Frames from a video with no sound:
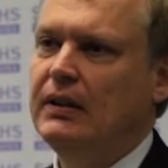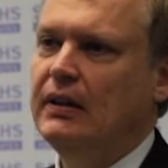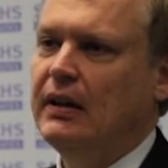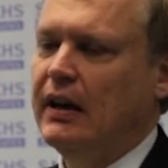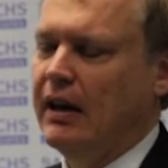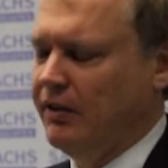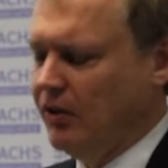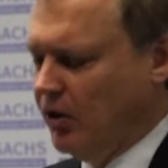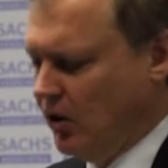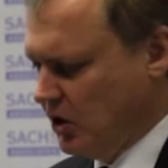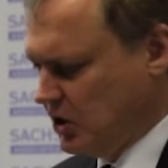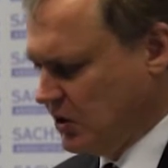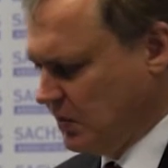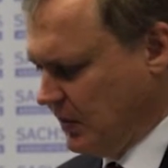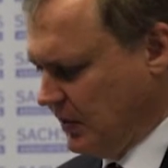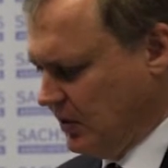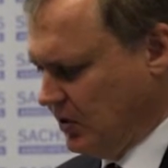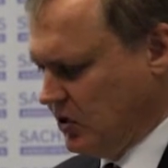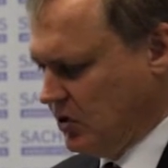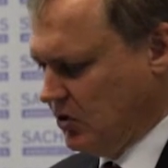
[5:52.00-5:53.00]
other
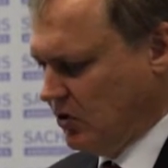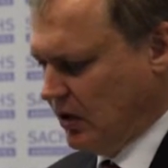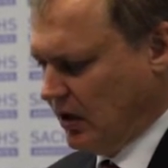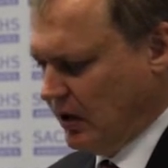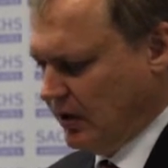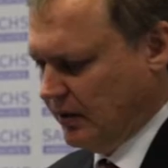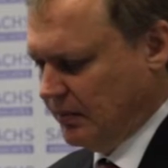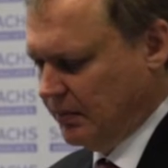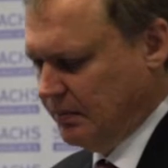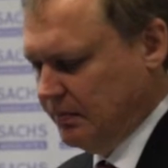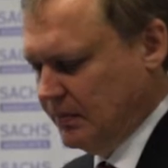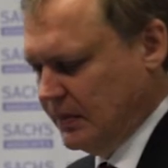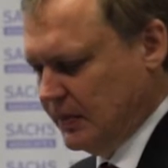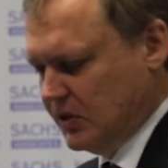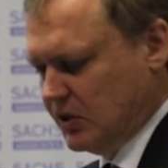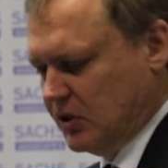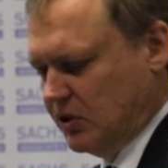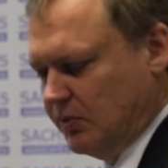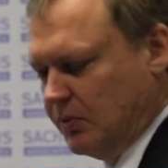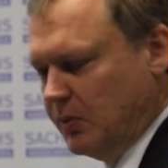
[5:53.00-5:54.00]
hospitals who are
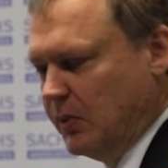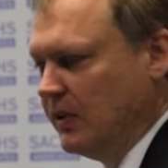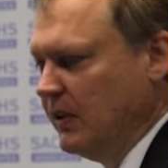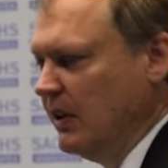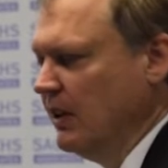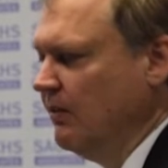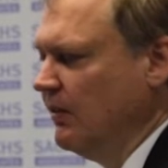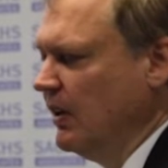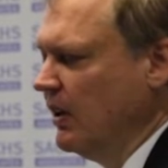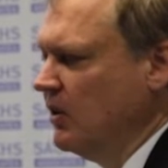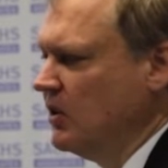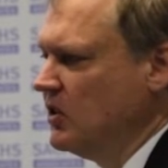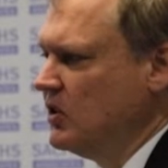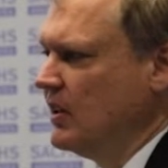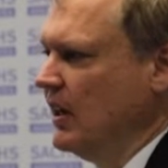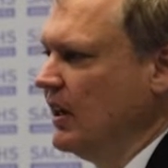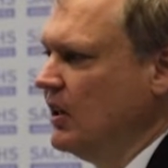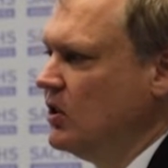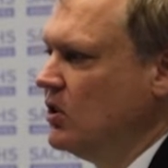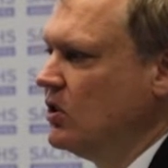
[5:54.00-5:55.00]
sort of within various
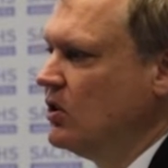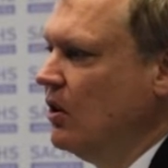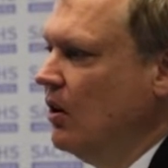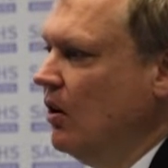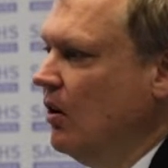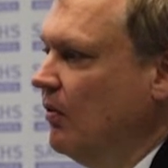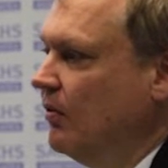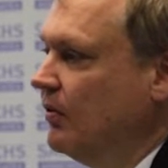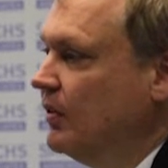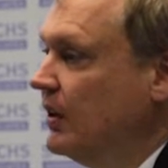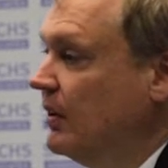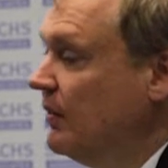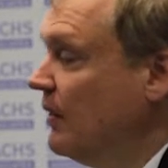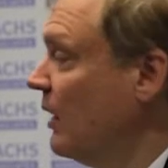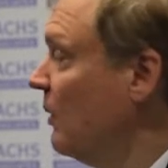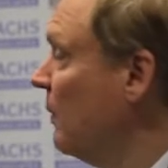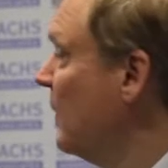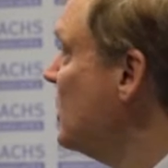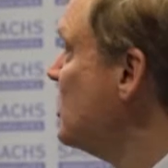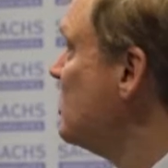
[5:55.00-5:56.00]
stages of the
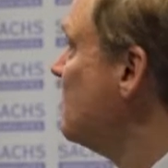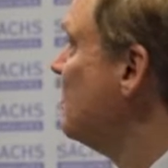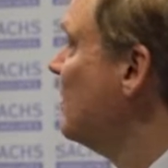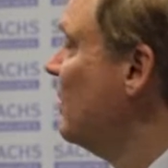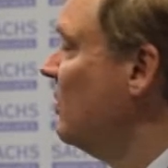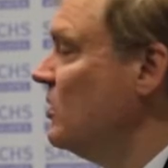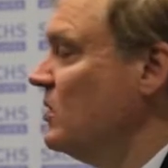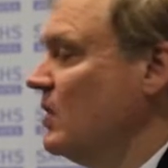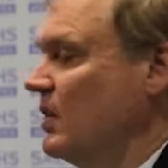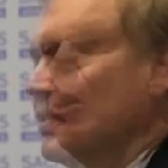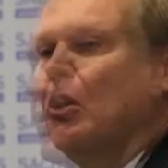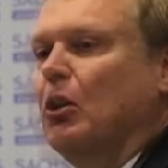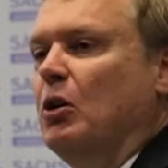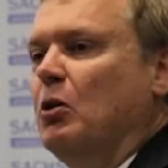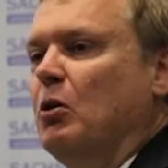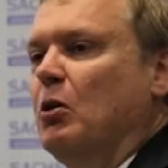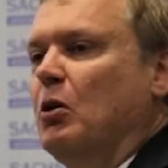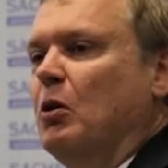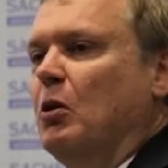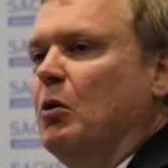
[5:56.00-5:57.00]
evaluation process.
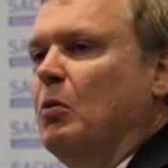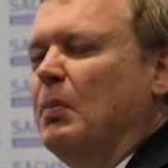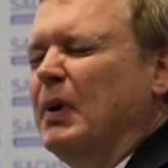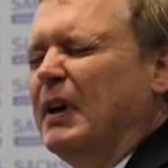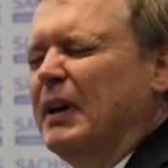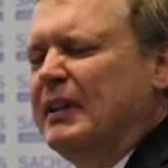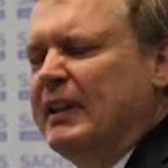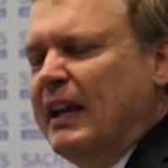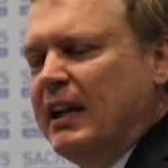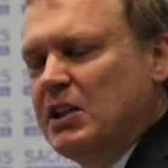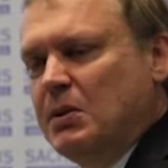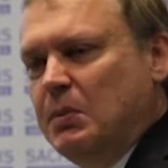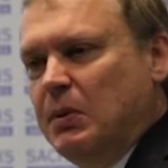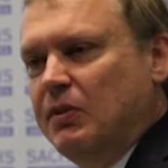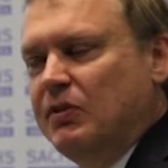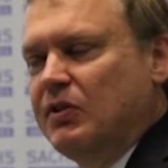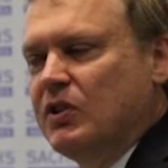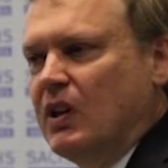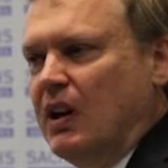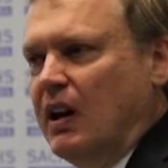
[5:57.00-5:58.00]
But it takes a bit
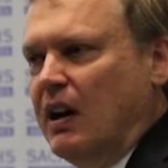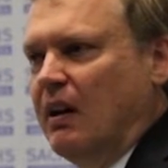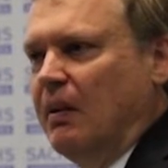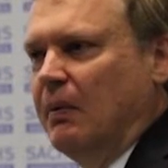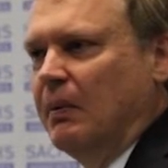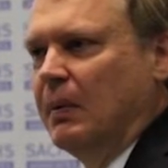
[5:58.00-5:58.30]
of time.